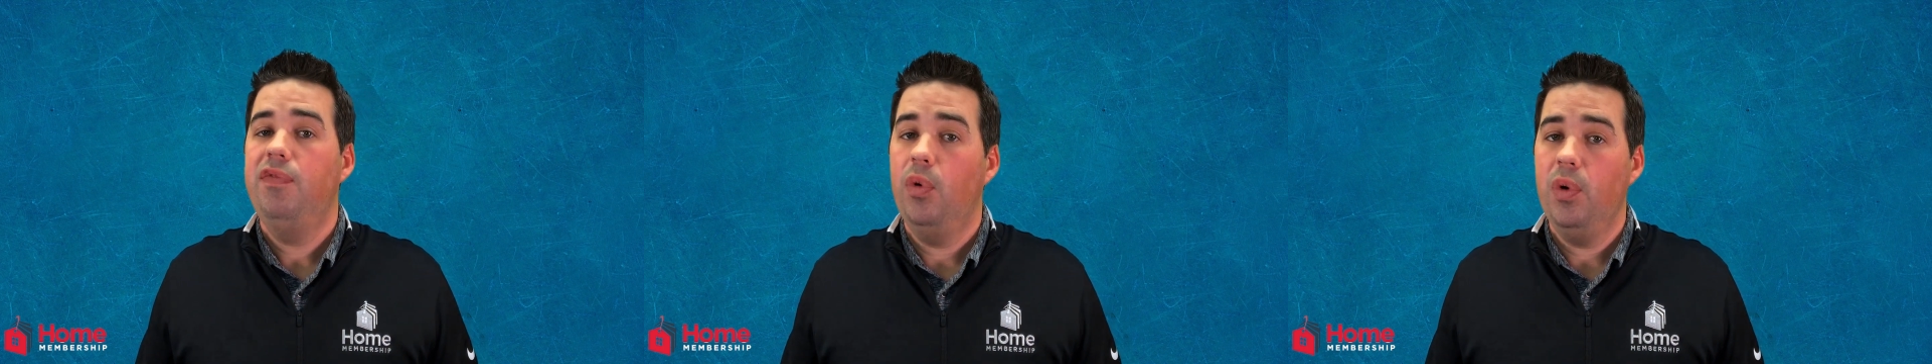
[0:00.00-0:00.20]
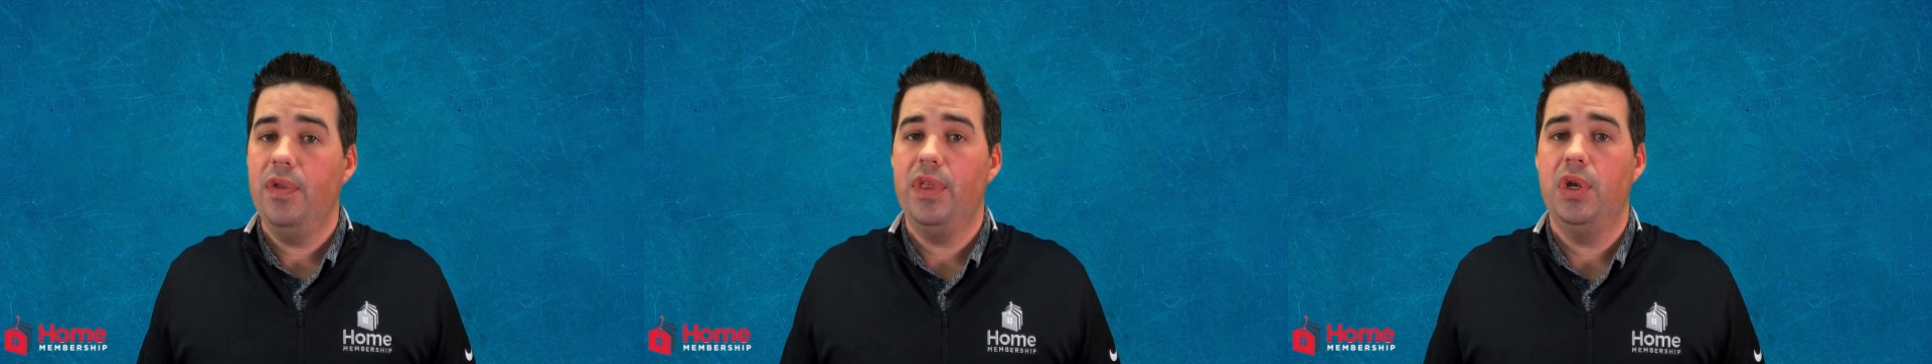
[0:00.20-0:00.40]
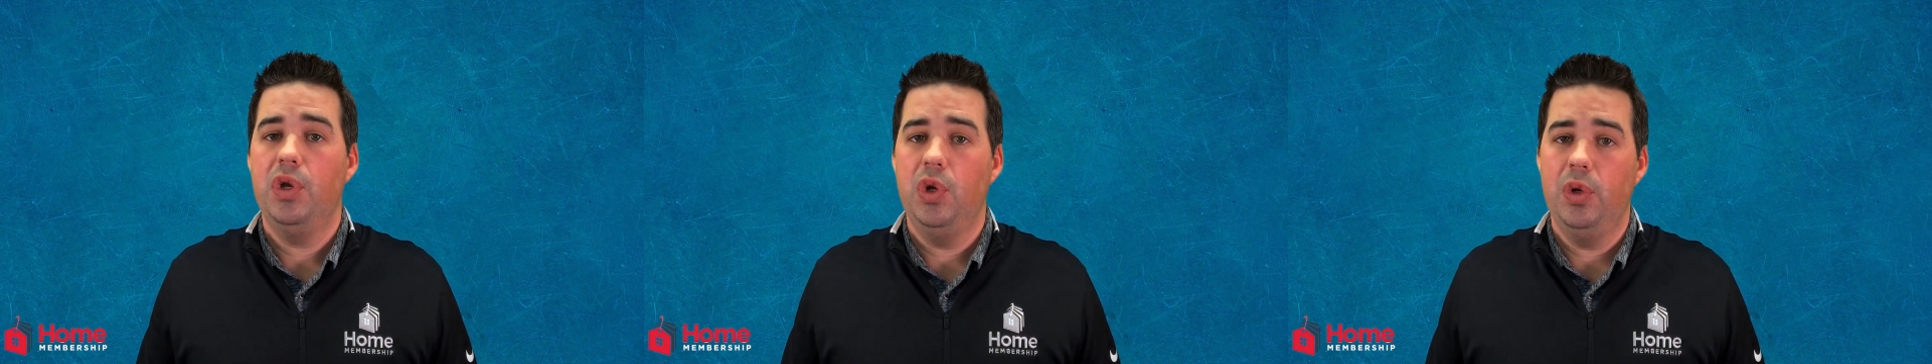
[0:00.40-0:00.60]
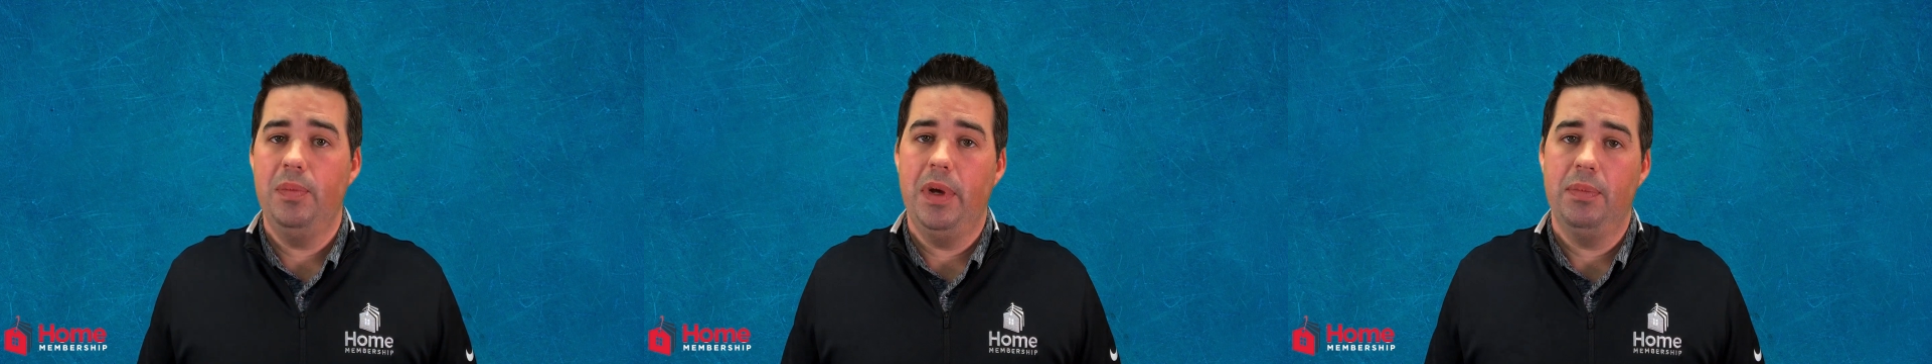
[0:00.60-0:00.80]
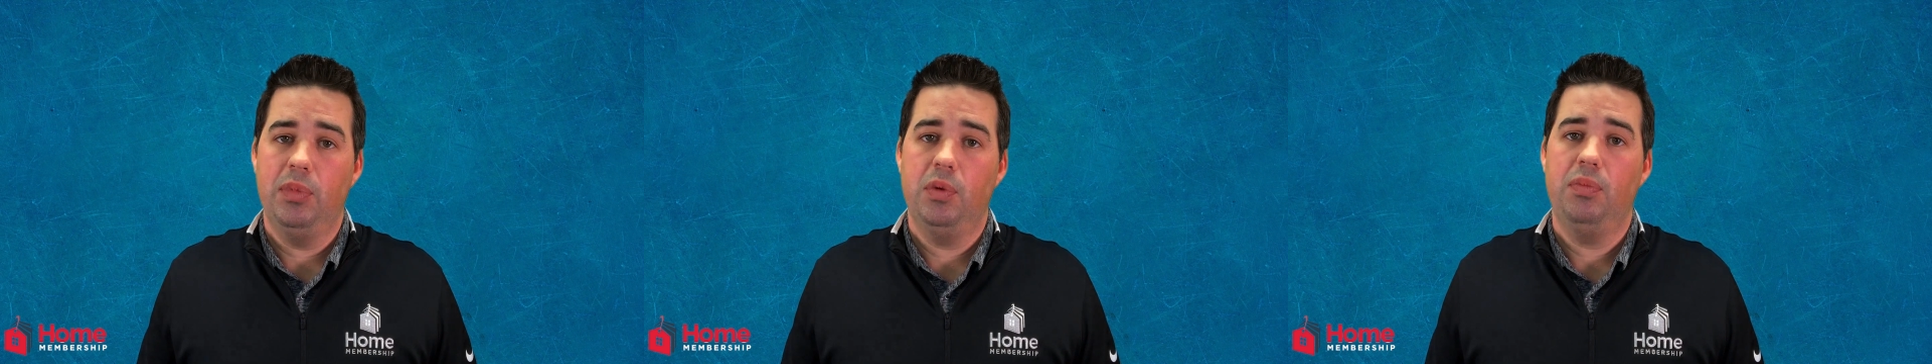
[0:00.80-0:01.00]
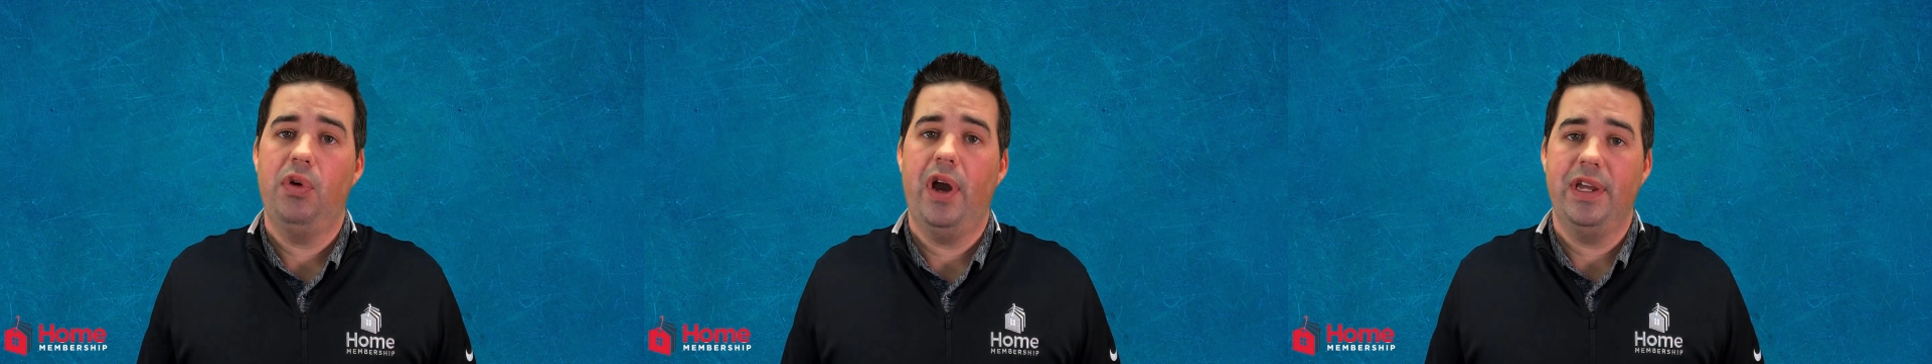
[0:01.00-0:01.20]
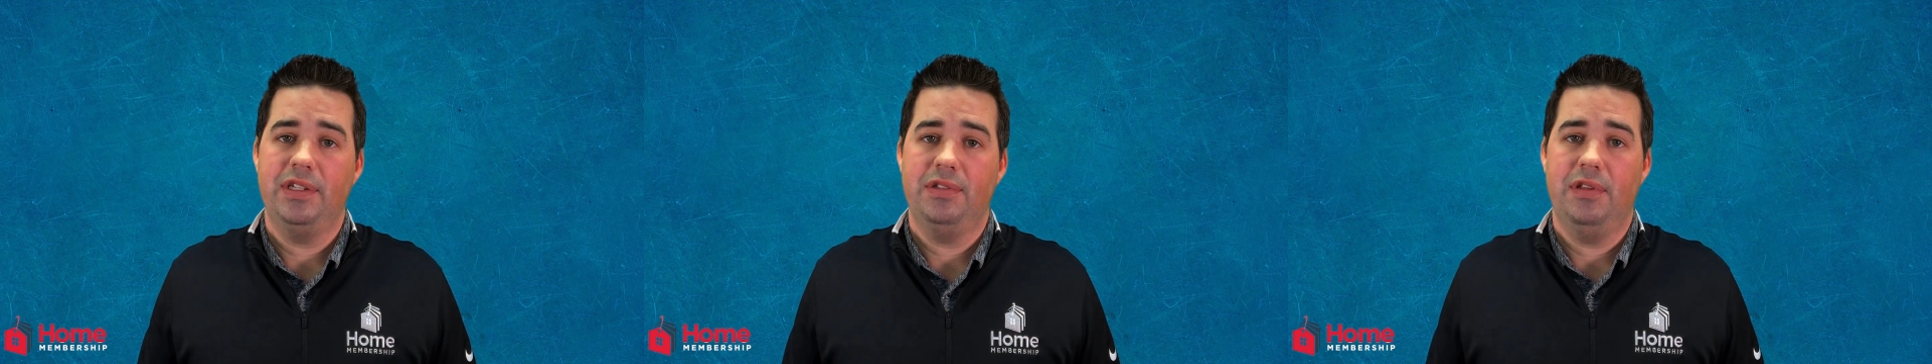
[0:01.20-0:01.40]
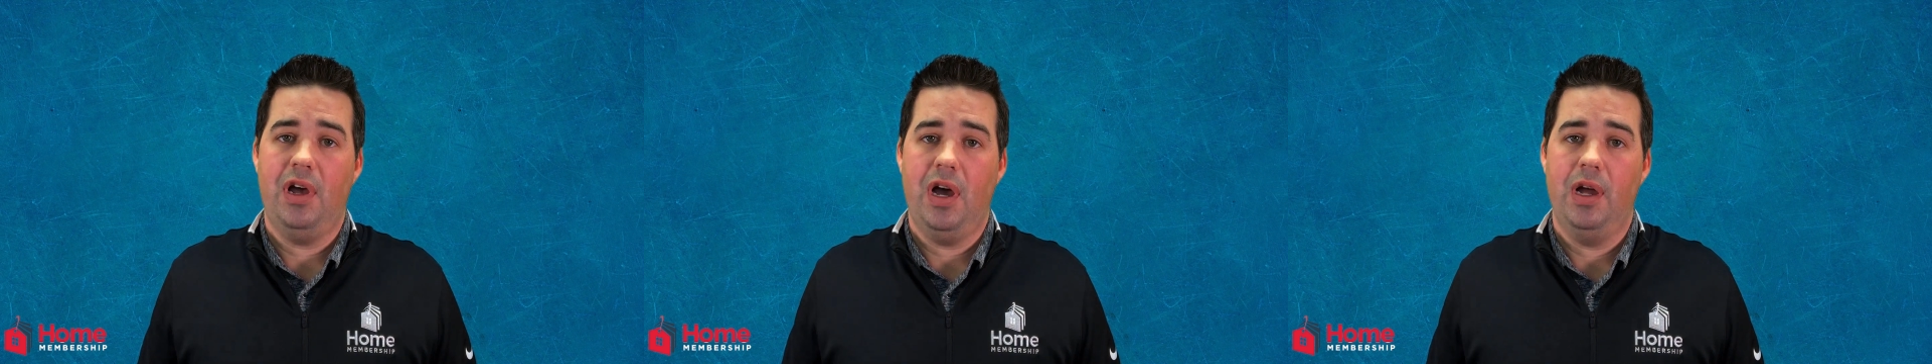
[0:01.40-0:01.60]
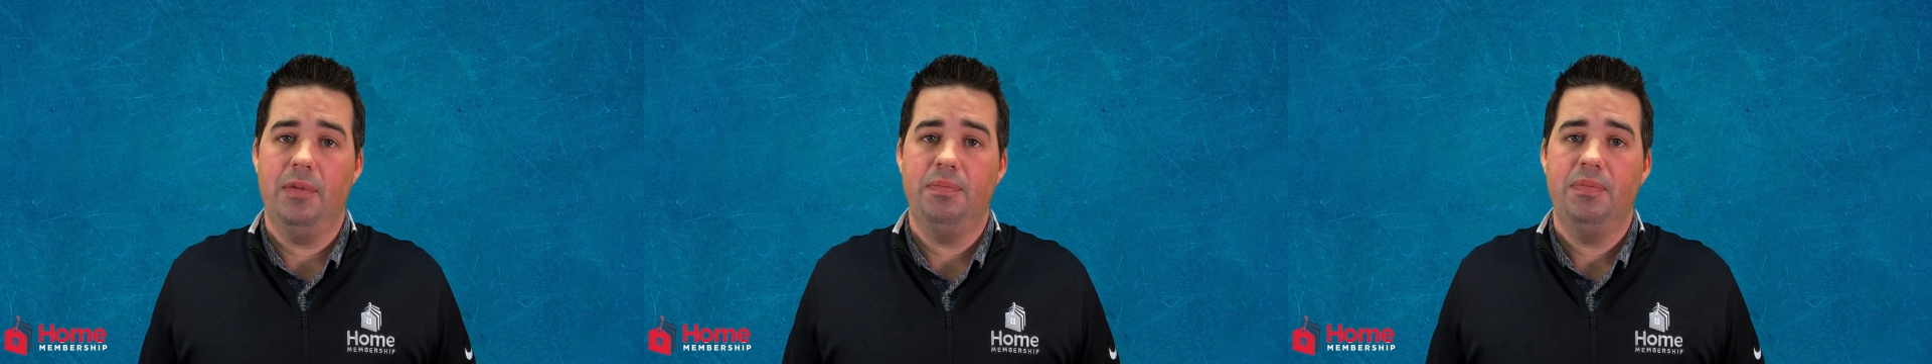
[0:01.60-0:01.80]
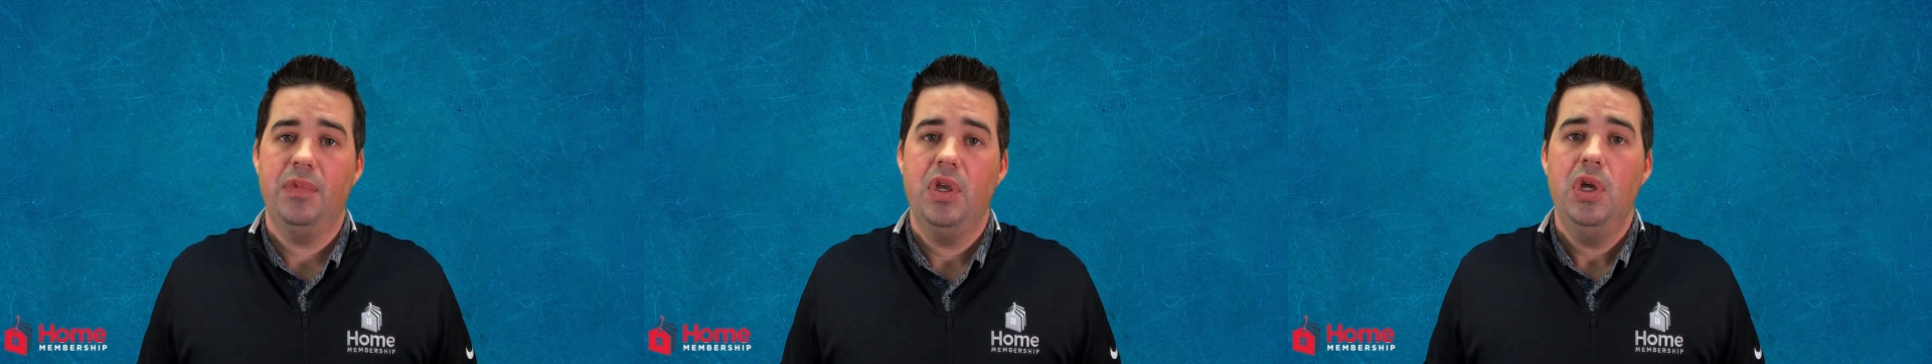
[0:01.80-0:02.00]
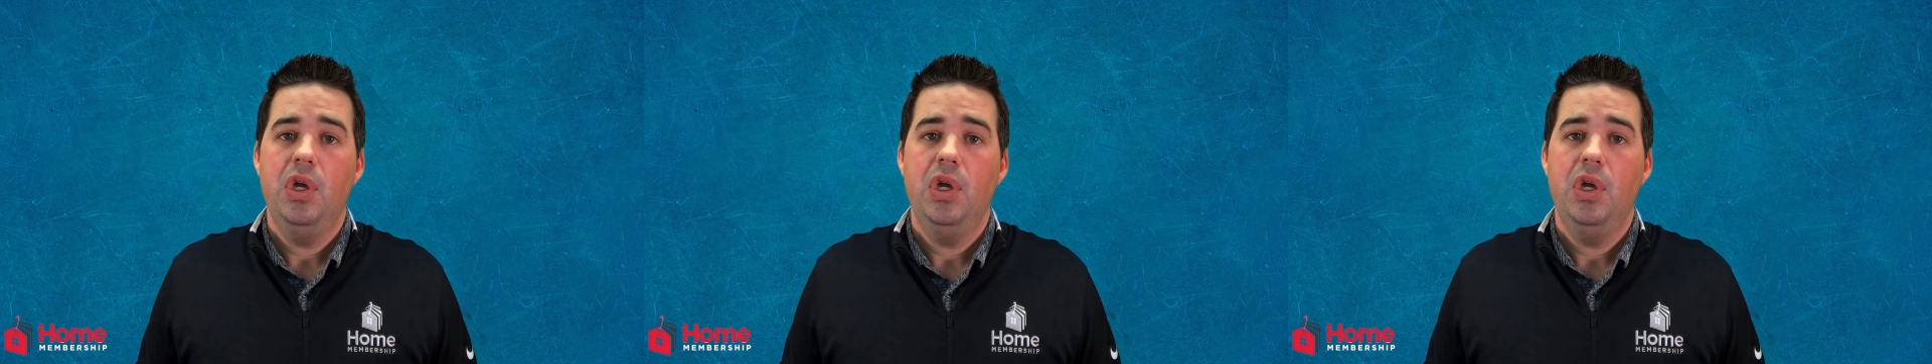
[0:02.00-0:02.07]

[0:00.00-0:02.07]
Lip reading: for the new member price lock.